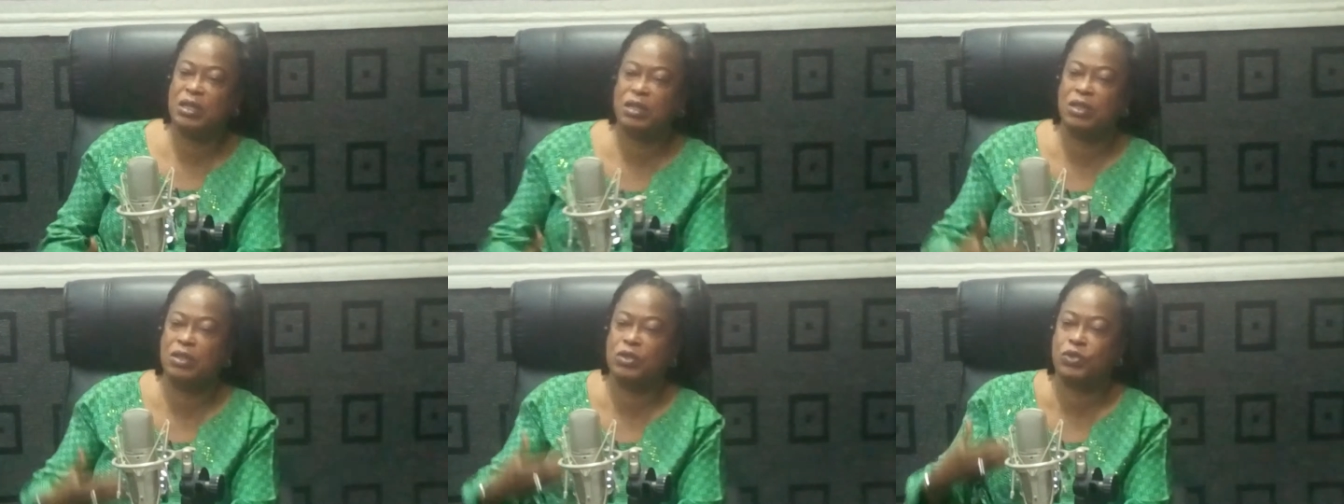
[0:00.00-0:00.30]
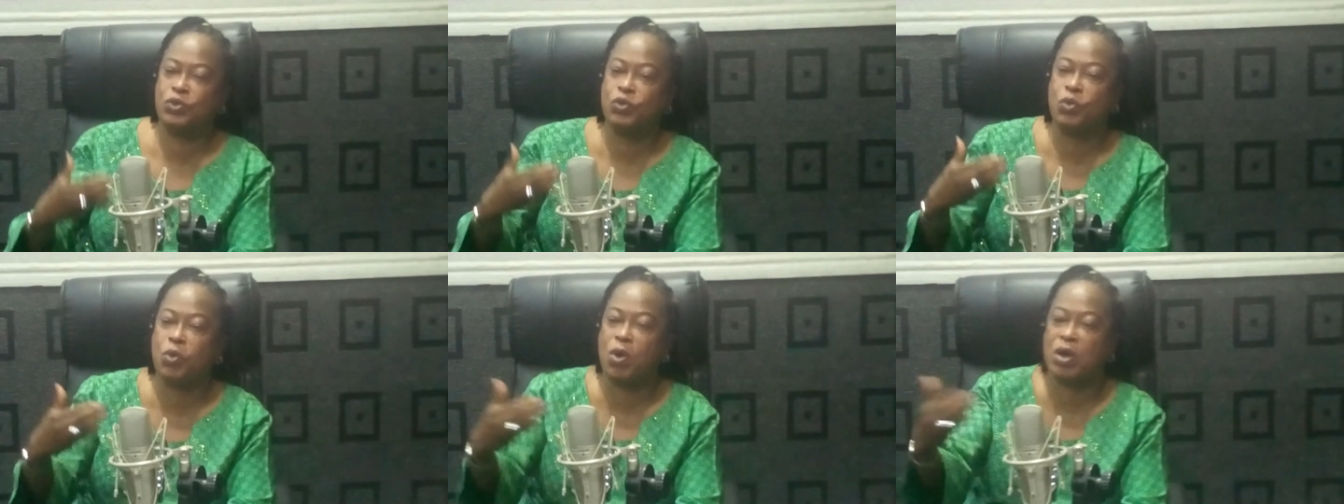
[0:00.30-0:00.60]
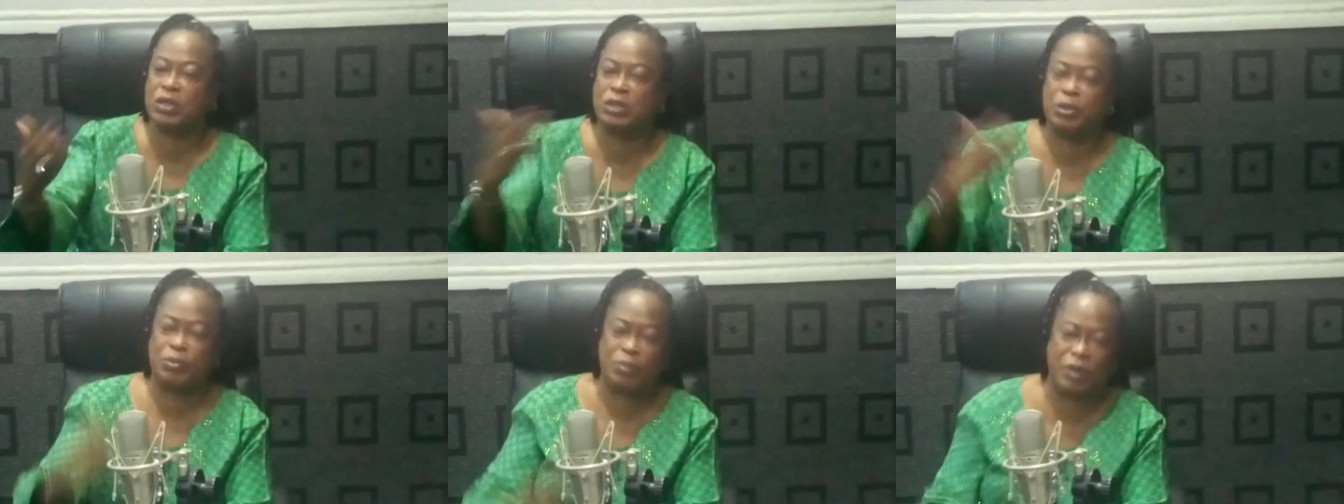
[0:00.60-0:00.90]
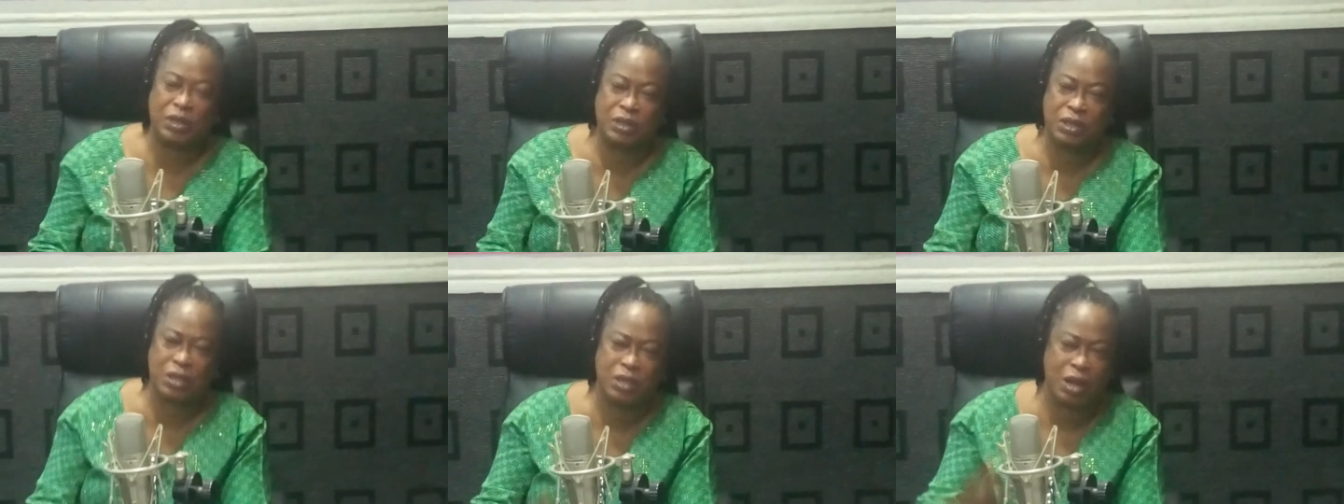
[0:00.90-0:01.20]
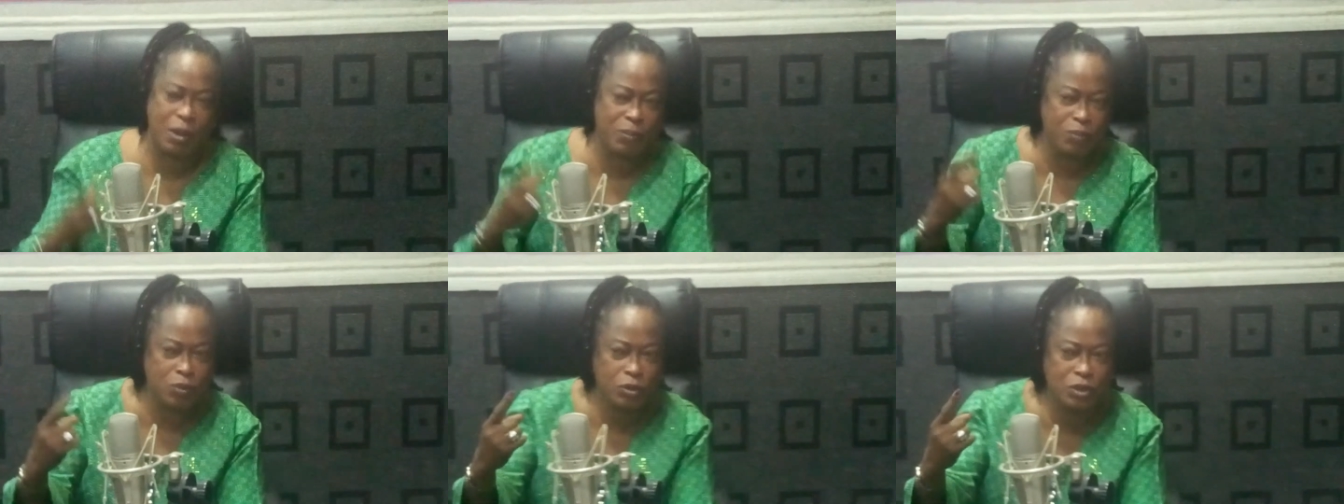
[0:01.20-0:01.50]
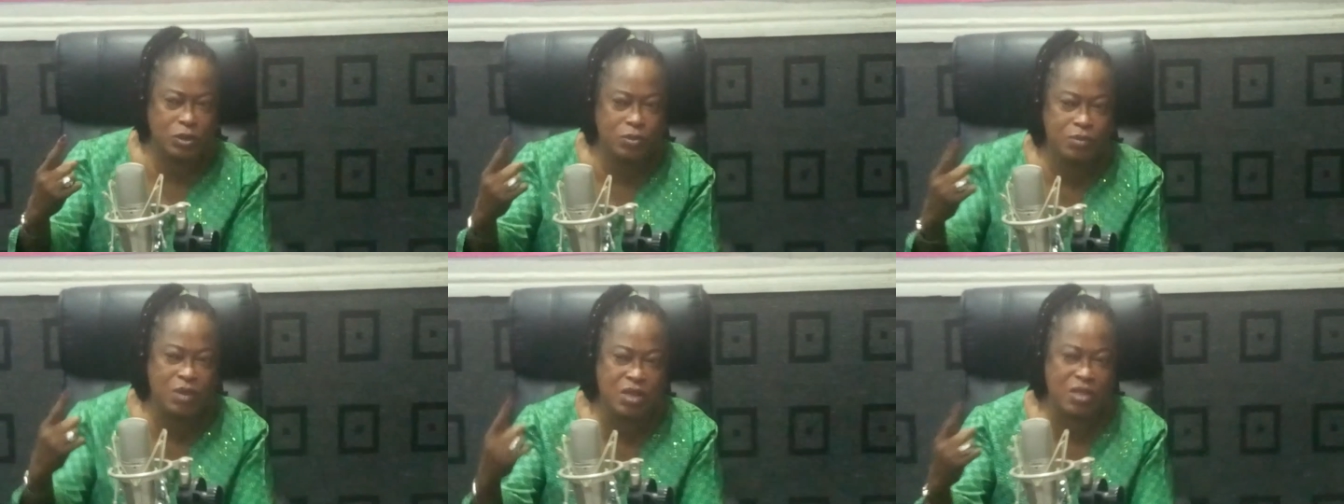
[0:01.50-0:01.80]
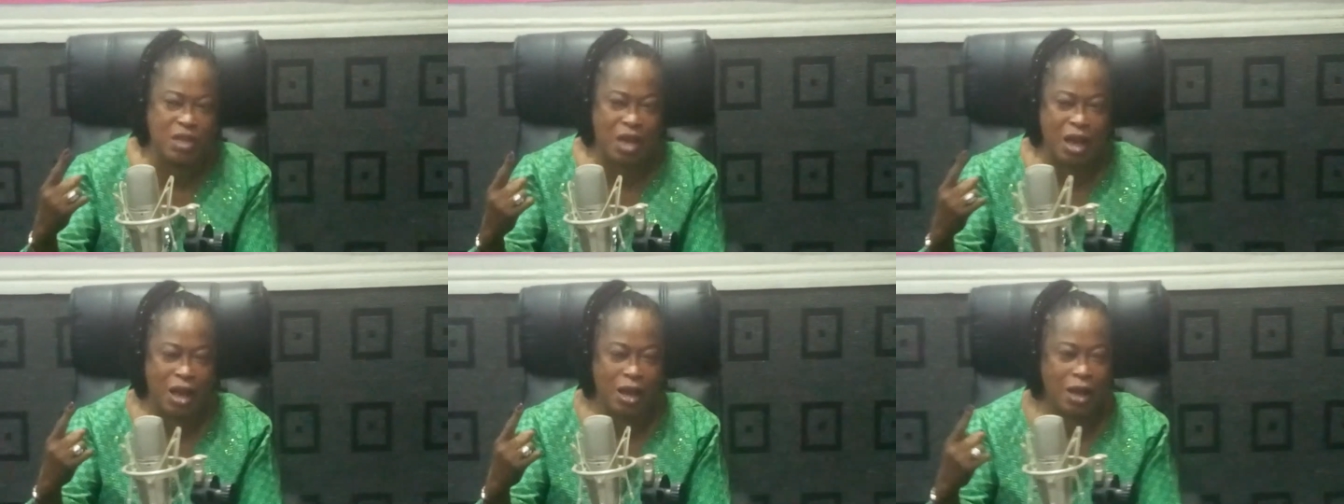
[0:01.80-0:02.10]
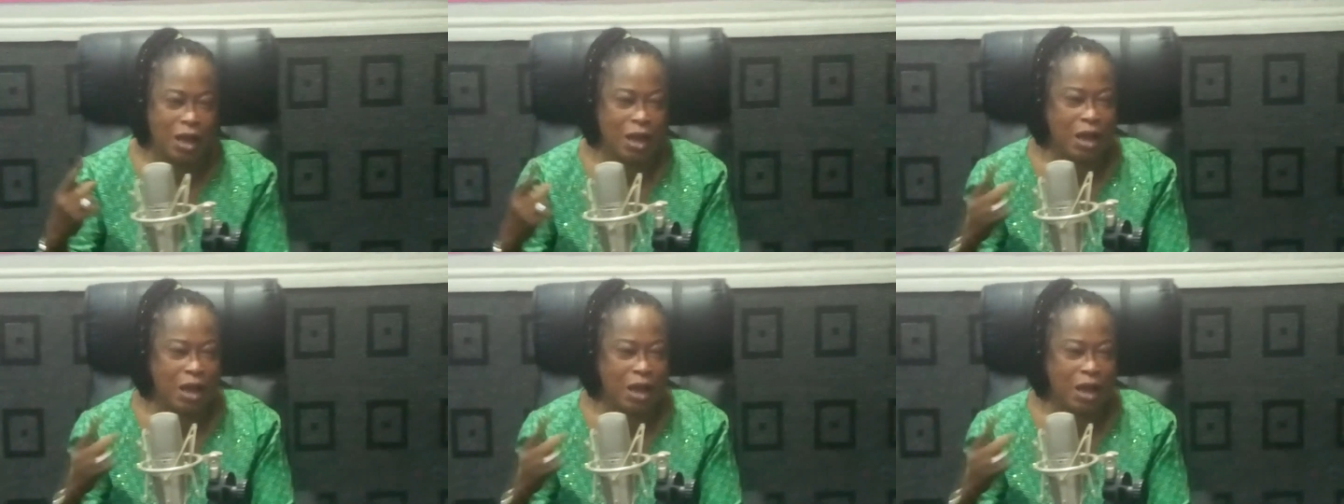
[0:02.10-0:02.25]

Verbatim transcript: is towards the person that puts me there